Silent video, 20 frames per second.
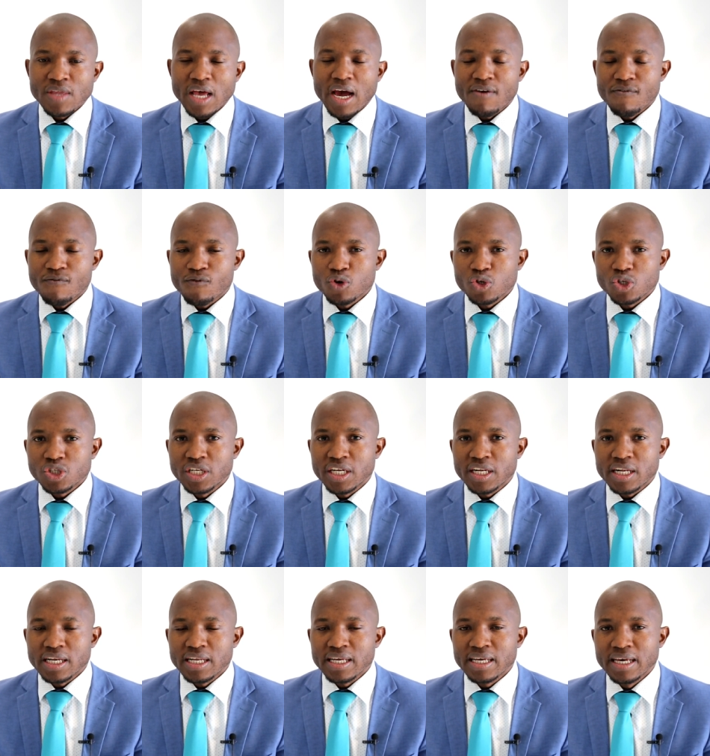
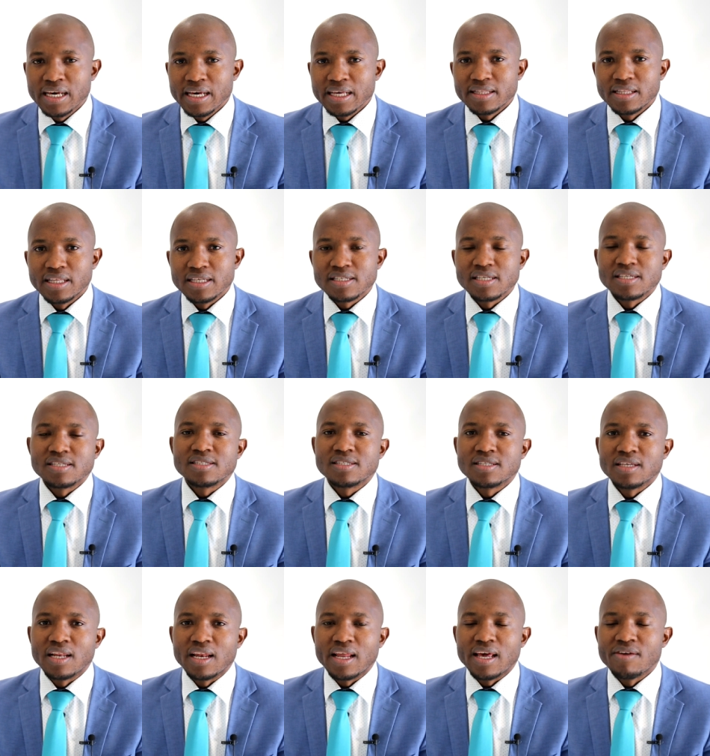Unfortunately, this is
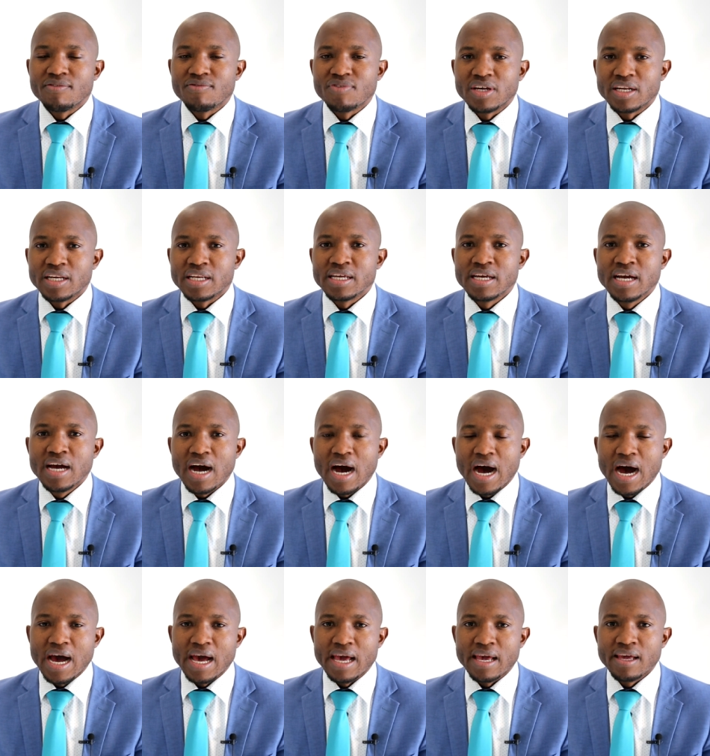still a very
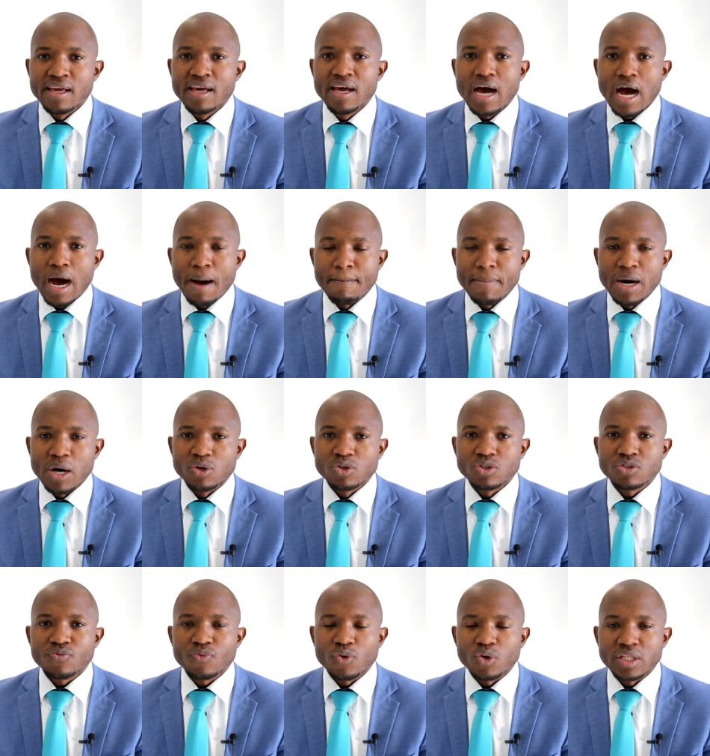high
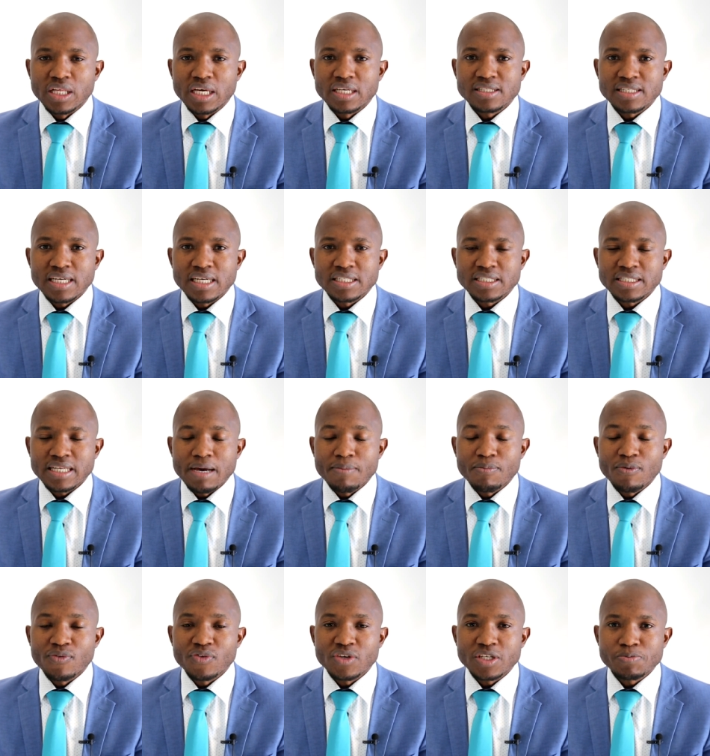amount for that such type
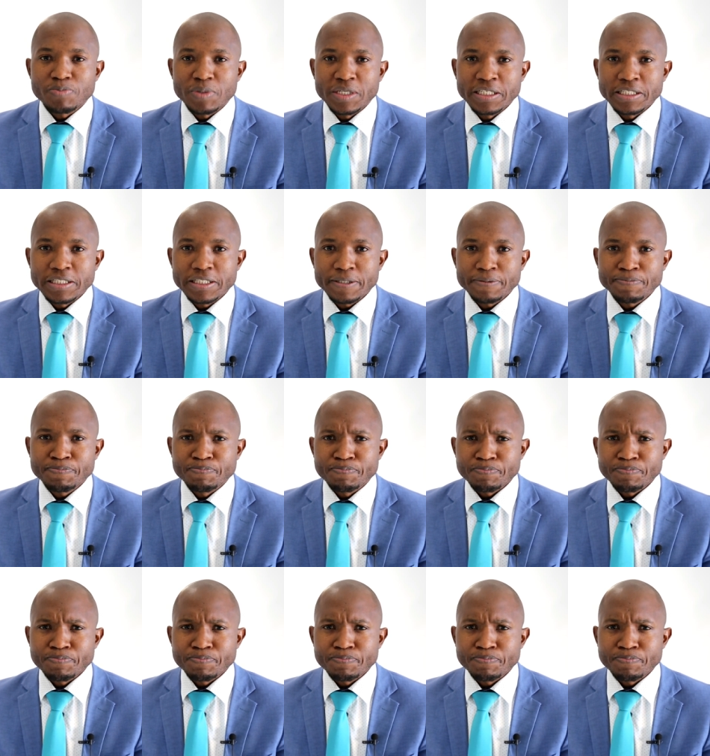of expenditure.